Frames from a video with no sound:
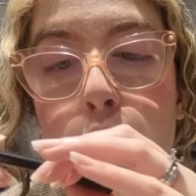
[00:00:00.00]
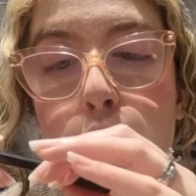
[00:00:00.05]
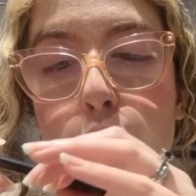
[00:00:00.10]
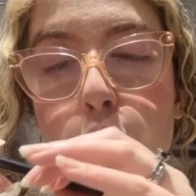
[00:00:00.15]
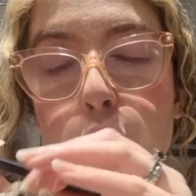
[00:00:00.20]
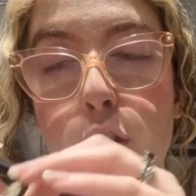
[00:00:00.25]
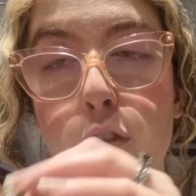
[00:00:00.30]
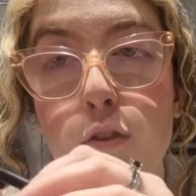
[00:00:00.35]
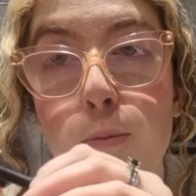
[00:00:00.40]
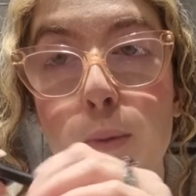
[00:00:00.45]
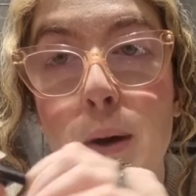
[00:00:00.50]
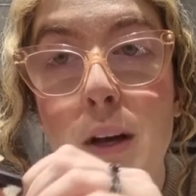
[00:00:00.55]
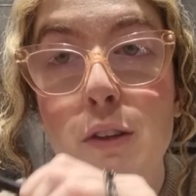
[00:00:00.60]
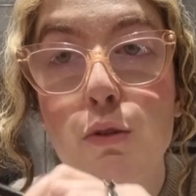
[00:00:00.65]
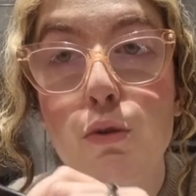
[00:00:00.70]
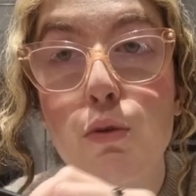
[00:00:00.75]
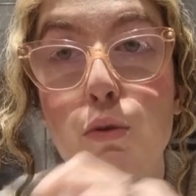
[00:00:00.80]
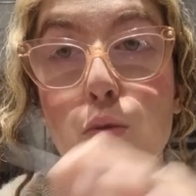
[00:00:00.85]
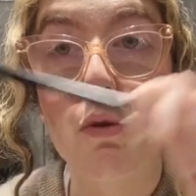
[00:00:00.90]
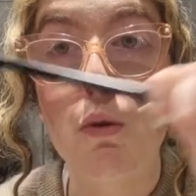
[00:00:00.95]
soft
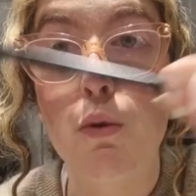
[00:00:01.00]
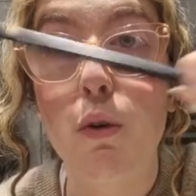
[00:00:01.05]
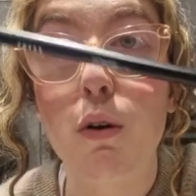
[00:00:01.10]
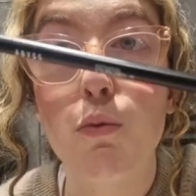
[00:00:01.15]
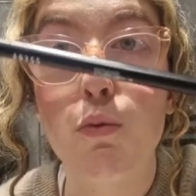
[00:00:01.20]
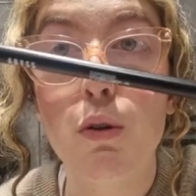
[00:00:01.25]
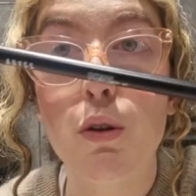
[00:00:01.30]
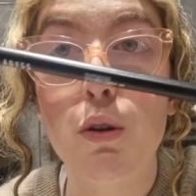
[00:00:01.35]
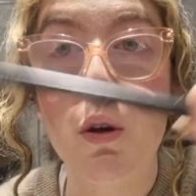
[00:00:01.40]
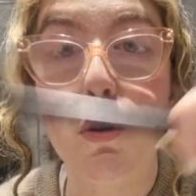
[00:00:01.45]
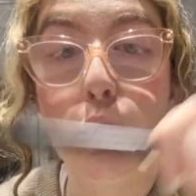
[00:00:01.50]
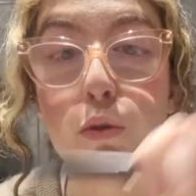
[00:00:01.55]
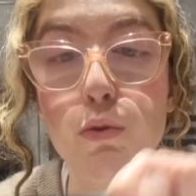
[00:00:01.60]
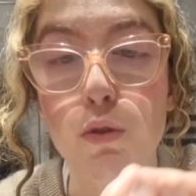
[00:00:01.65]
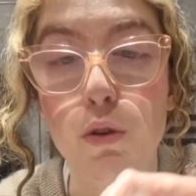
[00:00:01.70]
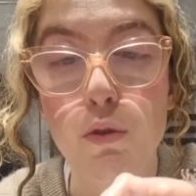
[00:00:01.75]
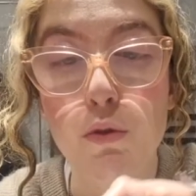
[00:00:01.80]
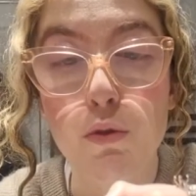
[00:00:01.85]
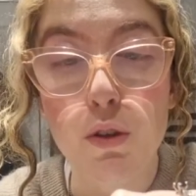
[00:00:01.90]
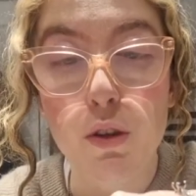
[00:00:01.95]
pencil, so I will hold
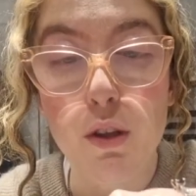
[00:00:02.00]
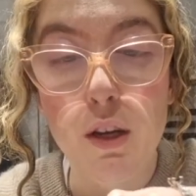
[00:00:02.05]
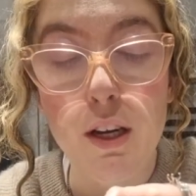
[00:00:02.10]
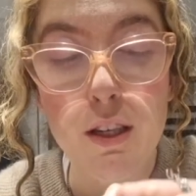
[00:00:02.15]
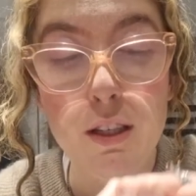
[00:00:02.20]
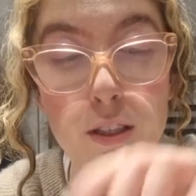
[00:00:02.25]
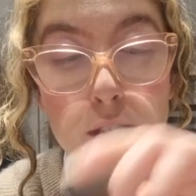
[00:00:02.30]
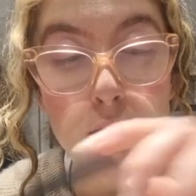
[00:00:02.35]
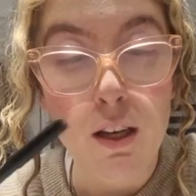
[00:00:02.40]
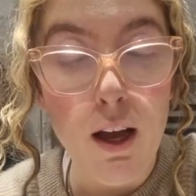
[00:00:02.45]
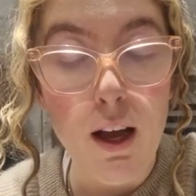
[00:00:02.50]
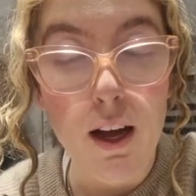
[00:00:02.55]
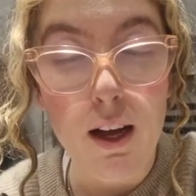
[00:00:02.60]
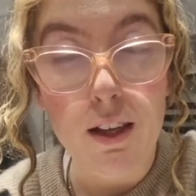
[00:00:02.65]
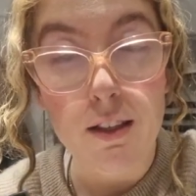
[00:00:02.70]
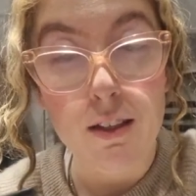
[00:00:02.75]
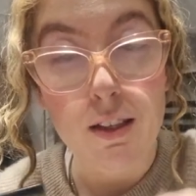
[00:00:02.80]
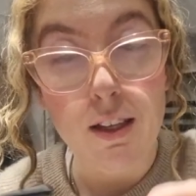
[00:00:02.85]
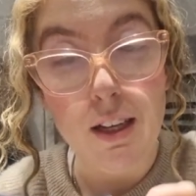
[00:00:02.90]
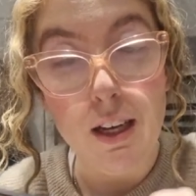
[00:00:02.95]
on to this,
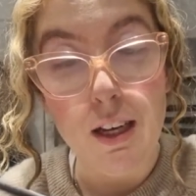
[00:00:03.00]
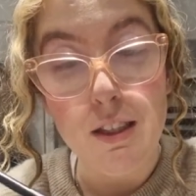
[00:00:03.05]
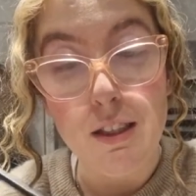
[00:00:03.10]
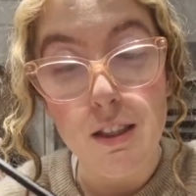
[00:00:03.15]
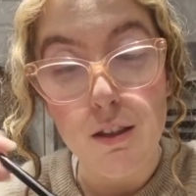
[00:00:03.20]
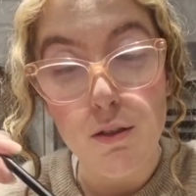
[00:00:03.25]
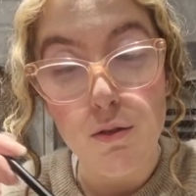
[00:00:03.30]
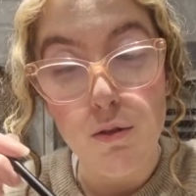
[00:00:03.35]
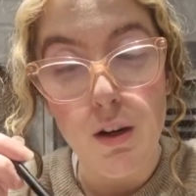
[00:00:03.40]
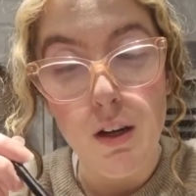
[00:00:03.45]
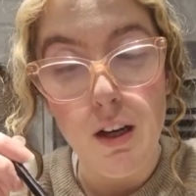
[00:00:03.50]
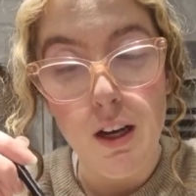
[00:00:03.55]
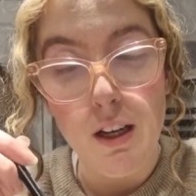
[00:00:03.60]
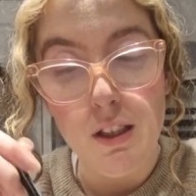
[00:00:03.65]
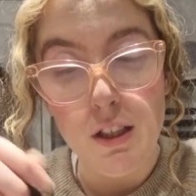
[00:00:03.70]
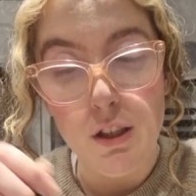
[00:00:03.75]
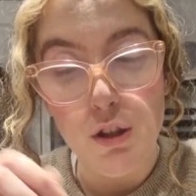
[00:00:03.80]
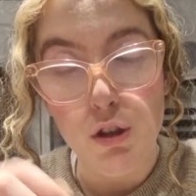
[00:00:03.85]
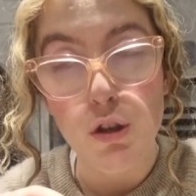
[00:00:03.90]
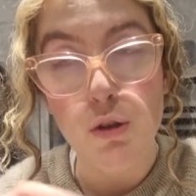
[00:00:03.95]
and I guess it's quite
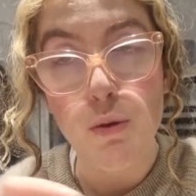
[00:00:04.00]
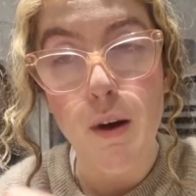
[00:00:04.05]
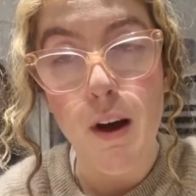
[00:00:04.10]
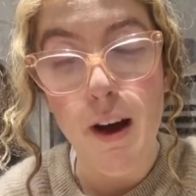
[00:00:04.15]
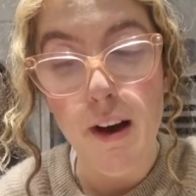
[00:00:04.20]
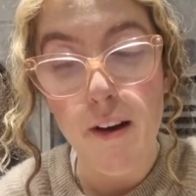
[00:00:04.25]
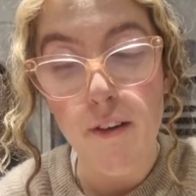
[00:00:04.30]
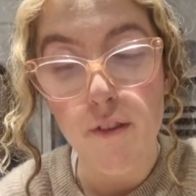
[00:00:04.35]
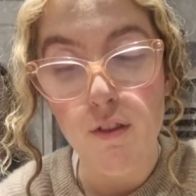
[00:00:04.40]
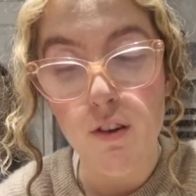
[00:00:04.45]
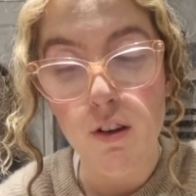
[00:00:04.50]
handy to have.